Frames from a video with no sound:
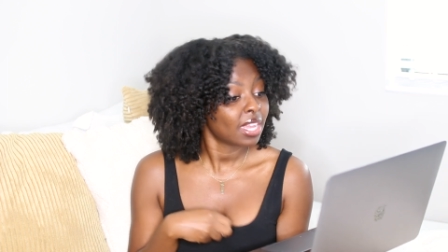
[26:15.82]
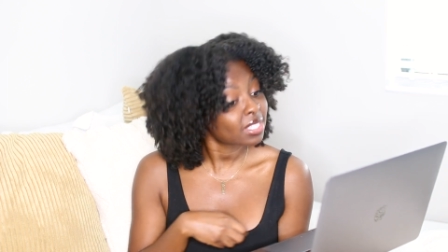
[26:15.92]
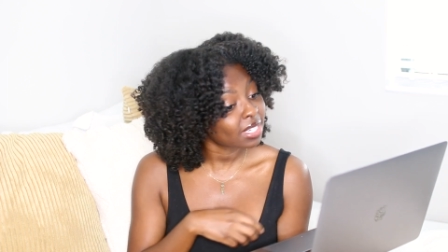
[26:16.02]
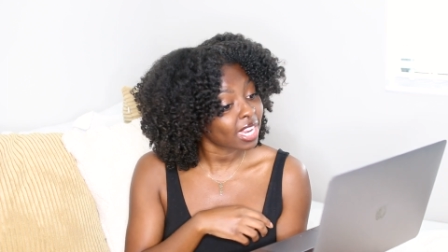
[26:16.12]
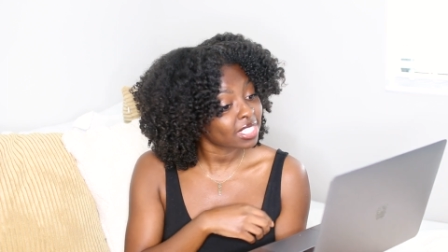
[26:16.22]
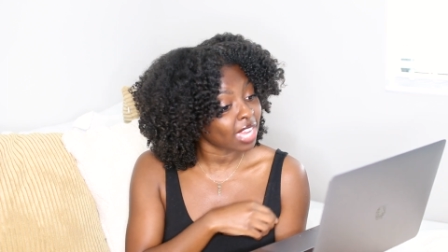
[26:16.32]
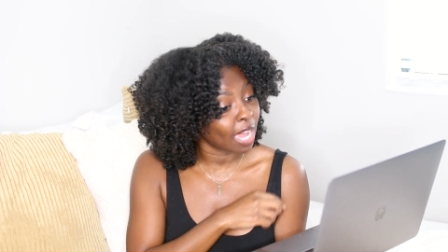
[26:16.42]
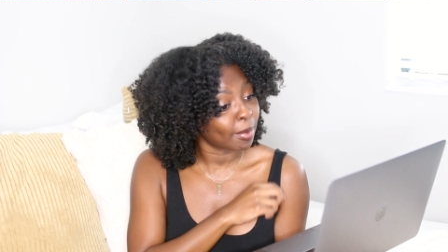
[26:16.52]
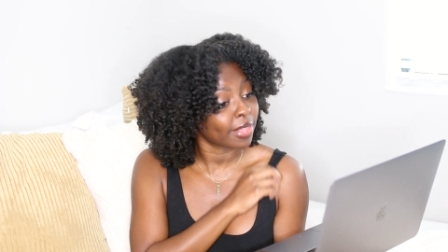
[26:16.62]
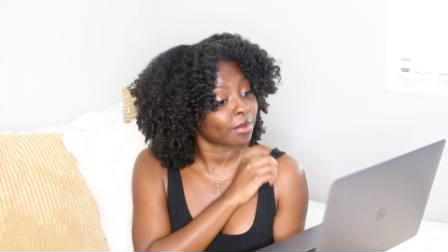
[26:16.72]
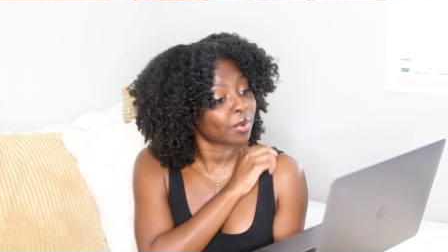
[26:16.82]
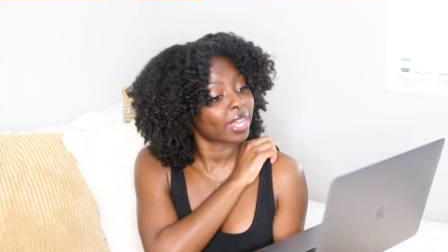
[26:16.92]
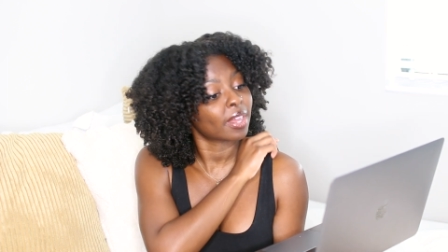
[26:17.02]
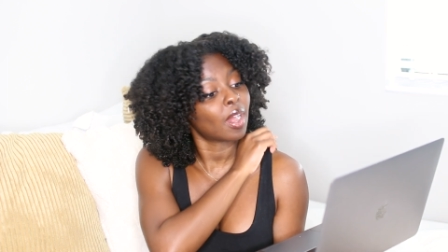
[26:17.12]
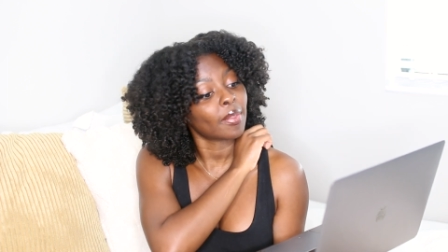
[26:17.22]
He's a nice guy, by the
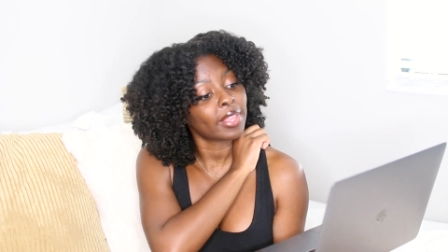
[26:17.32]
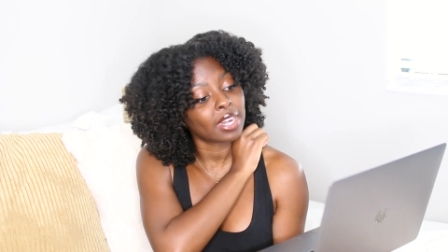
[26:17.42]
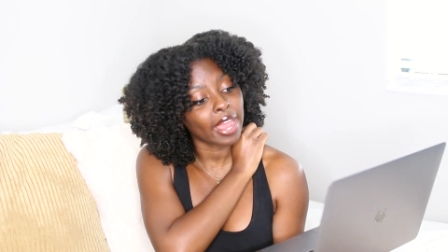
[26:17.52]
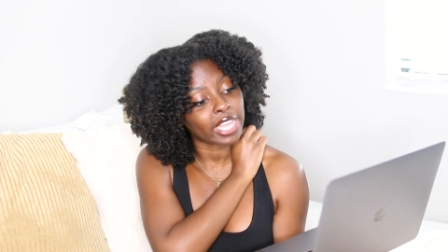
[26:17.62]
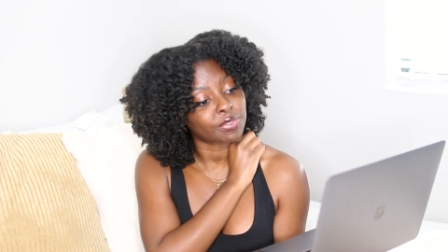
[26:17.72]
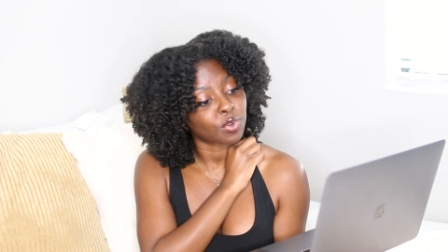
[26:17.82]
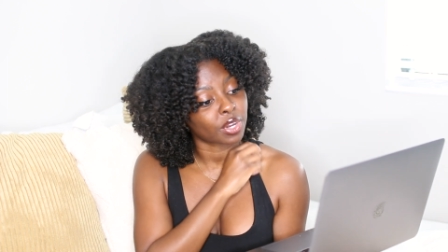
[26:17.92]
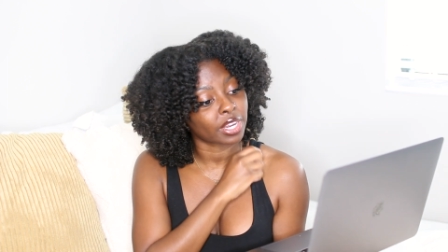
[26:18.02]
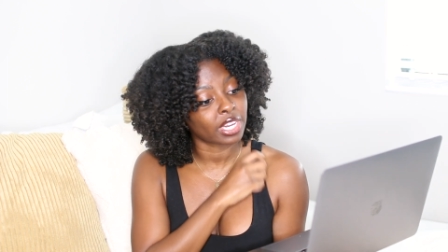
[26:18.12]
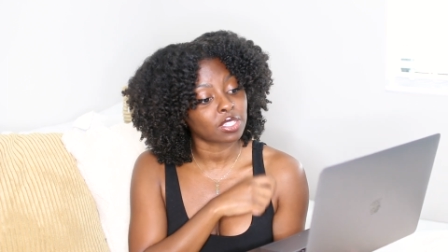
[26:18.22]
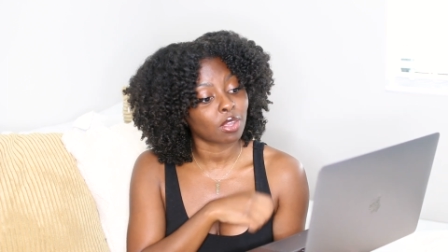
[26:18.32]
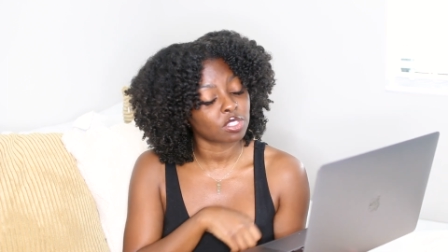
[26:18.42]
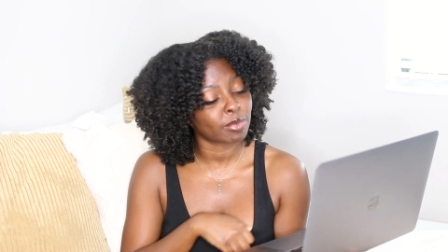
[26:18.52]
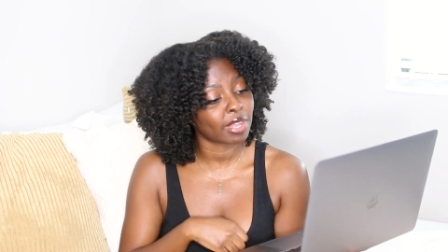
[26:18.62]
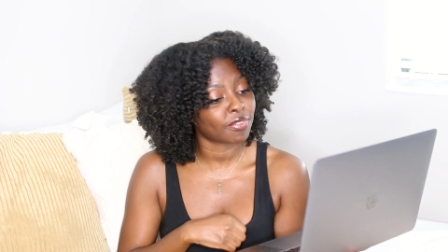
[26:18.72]
way, all I could ask for, and he's
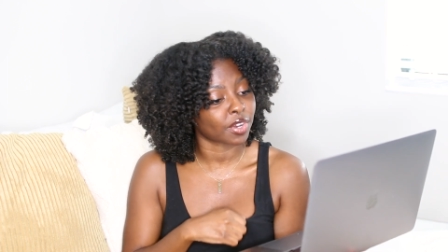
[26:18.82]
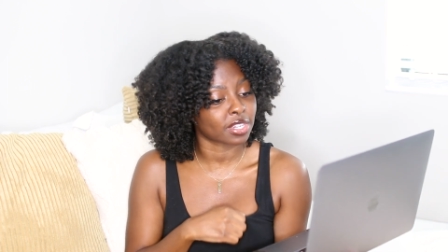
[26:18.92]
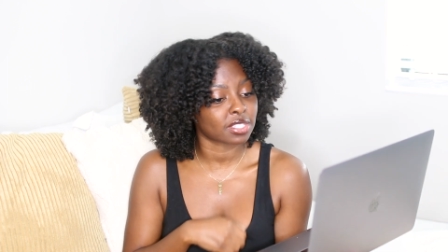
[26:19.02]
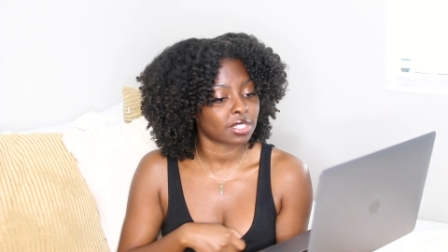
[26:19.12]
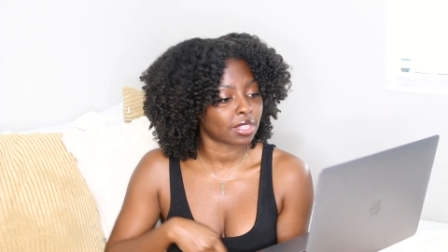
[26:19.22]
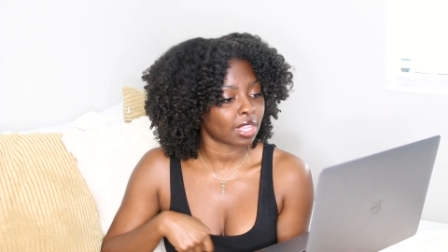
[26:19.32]
also my first.